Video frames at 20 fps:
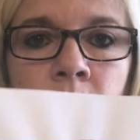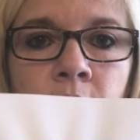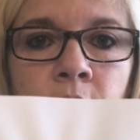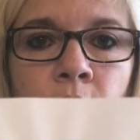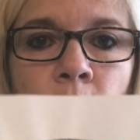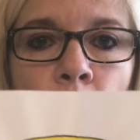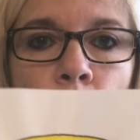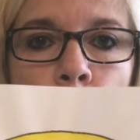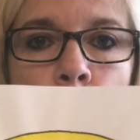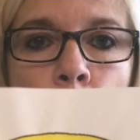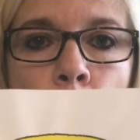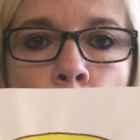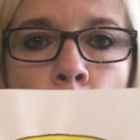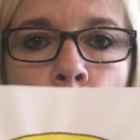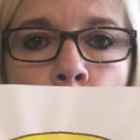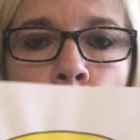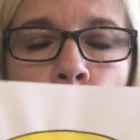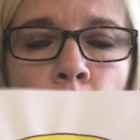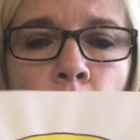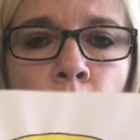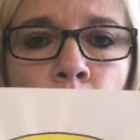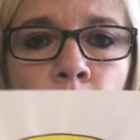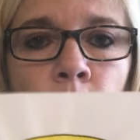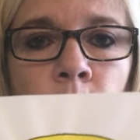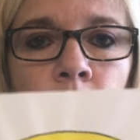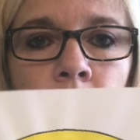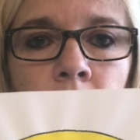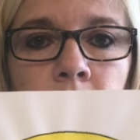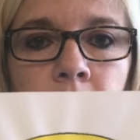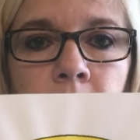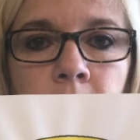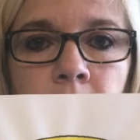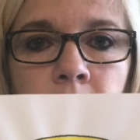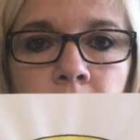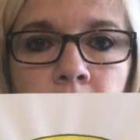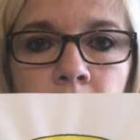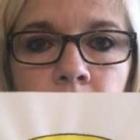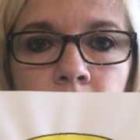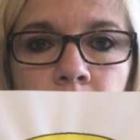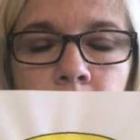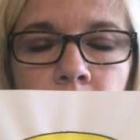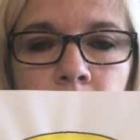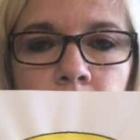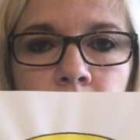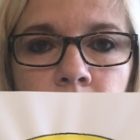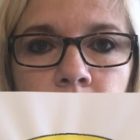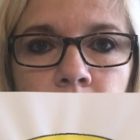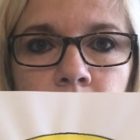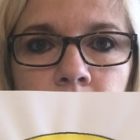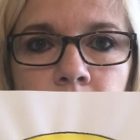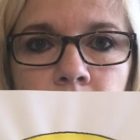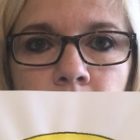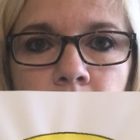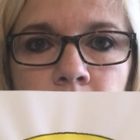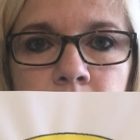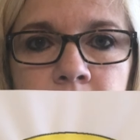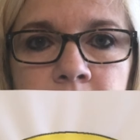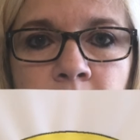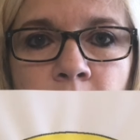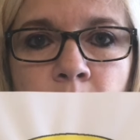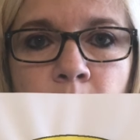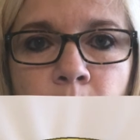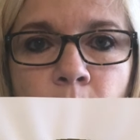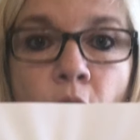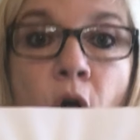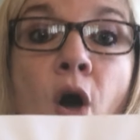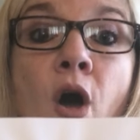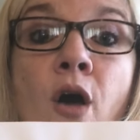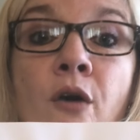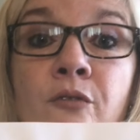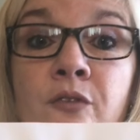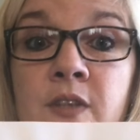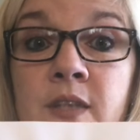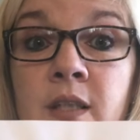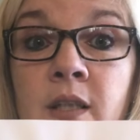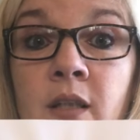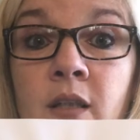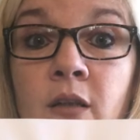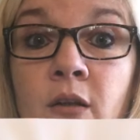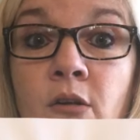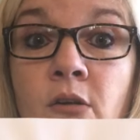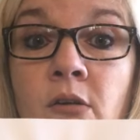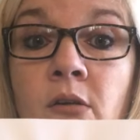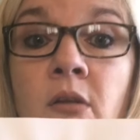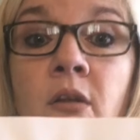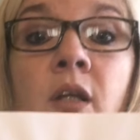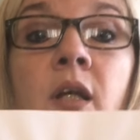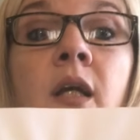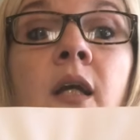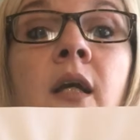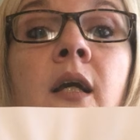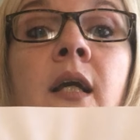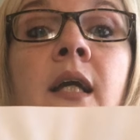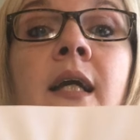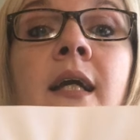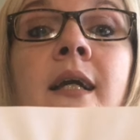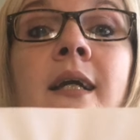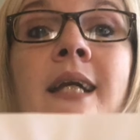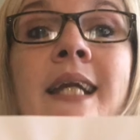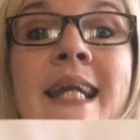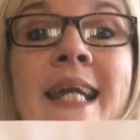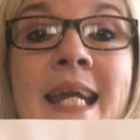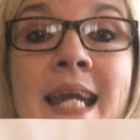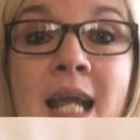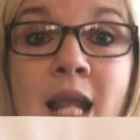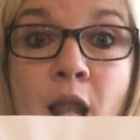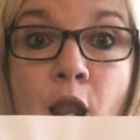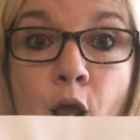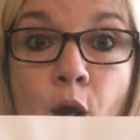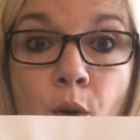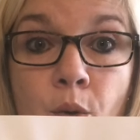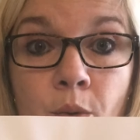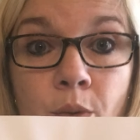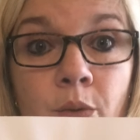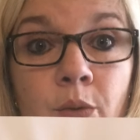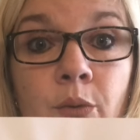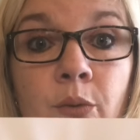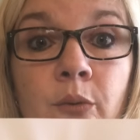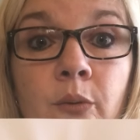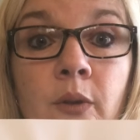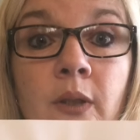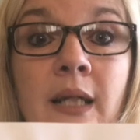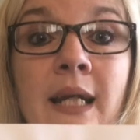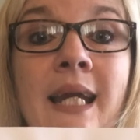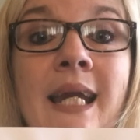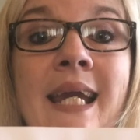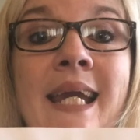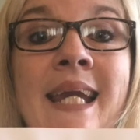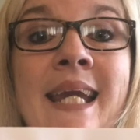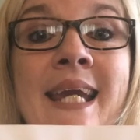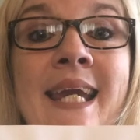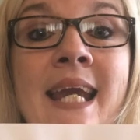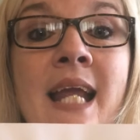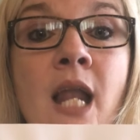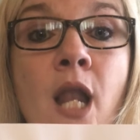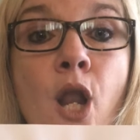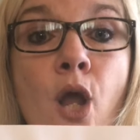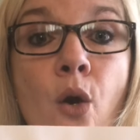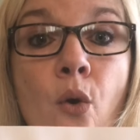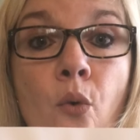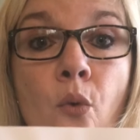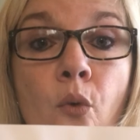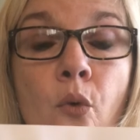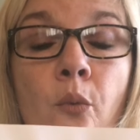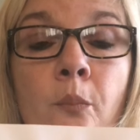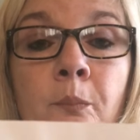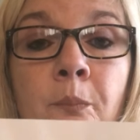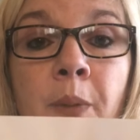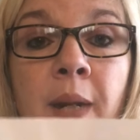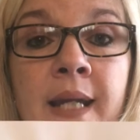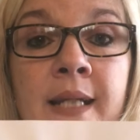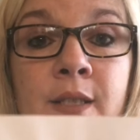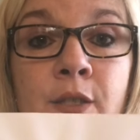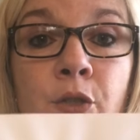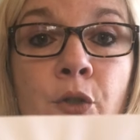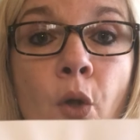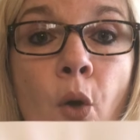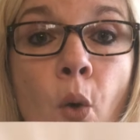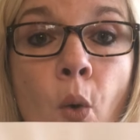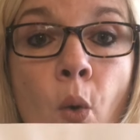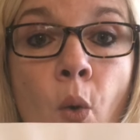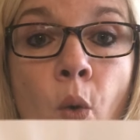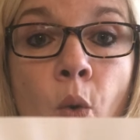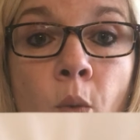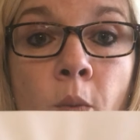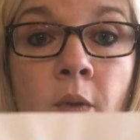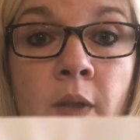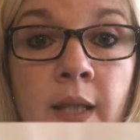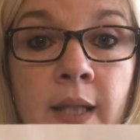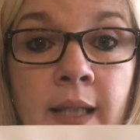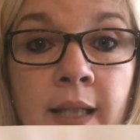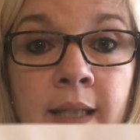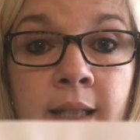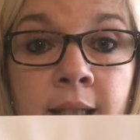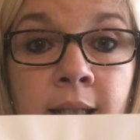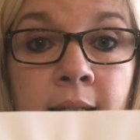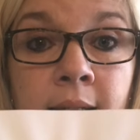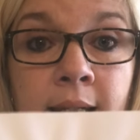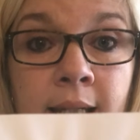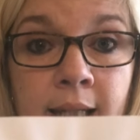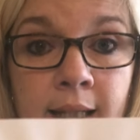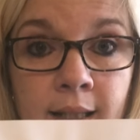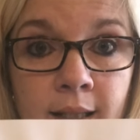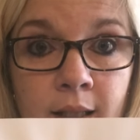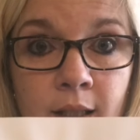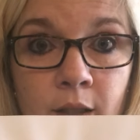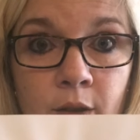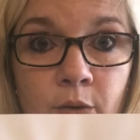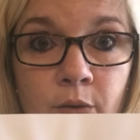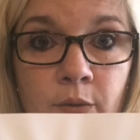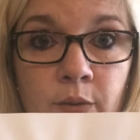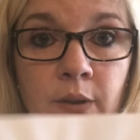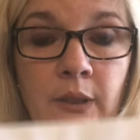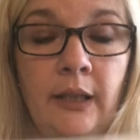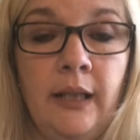the whole same half circle yellow. Yellow. Paint the whole thing yellow.